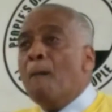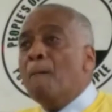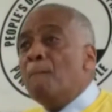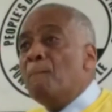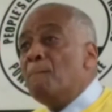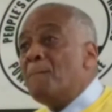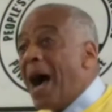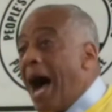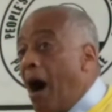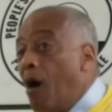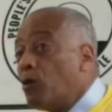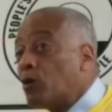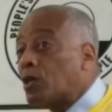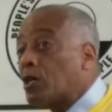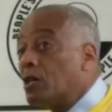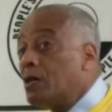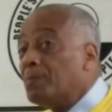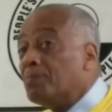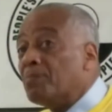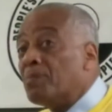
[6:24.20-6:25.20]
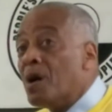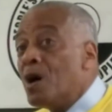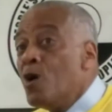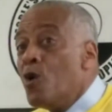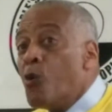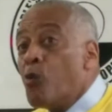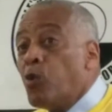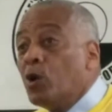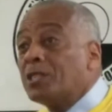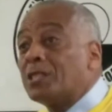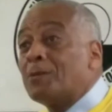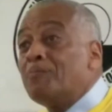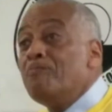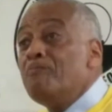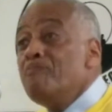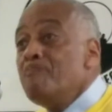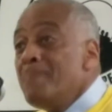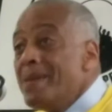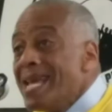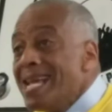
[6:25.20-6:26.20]
Malcolm was
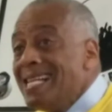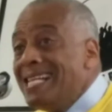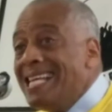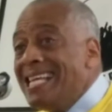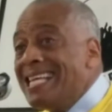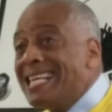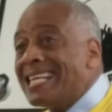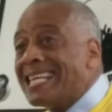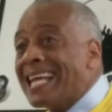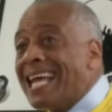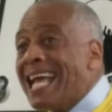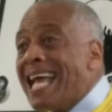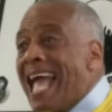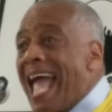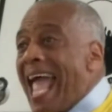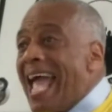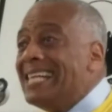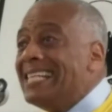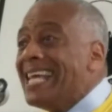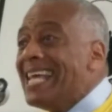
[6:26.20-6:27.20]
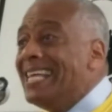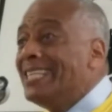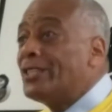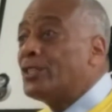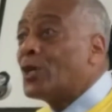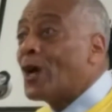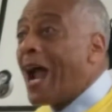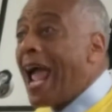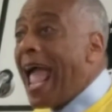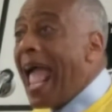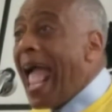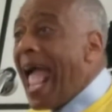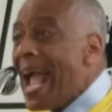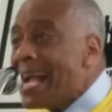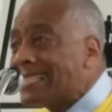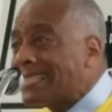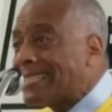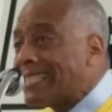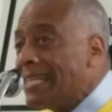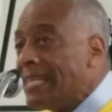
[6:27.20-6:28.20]
meeting and
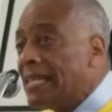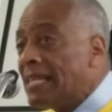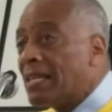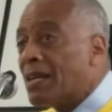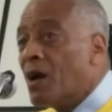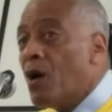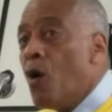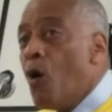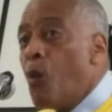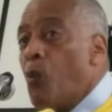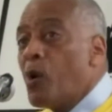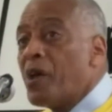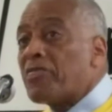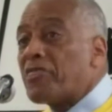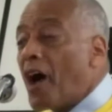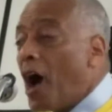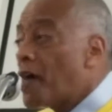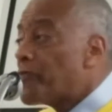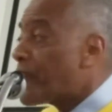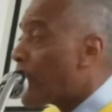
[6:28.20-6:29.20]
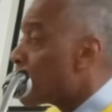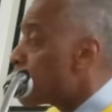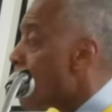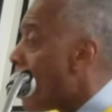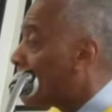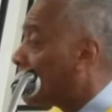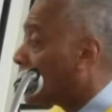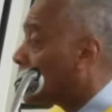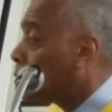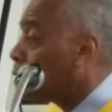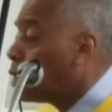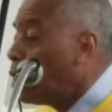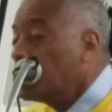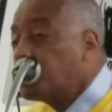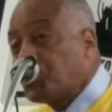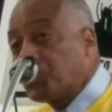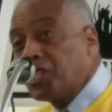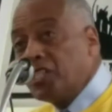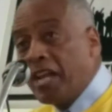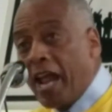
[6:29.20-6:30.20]
interacting with other
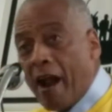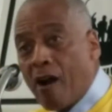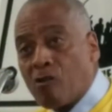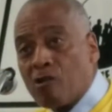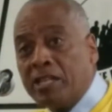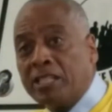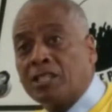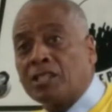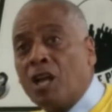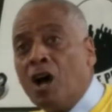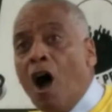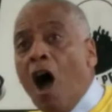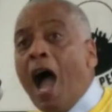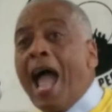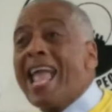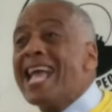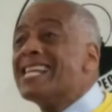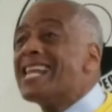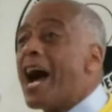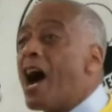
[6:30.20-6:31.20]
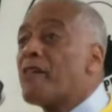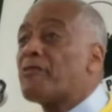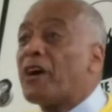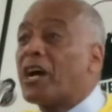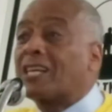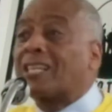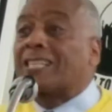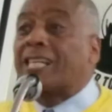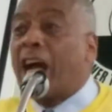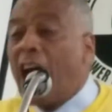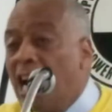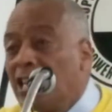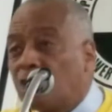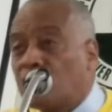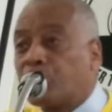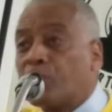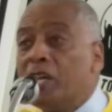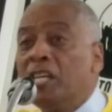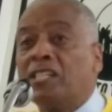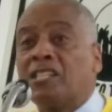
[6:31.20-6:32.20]
revolutionaries in other
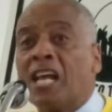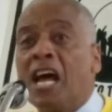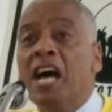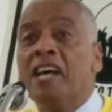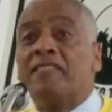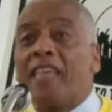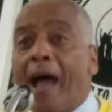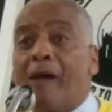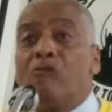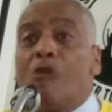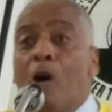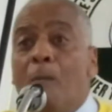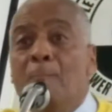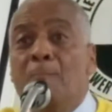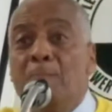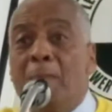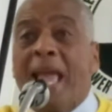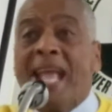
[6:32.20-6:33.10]
countries that were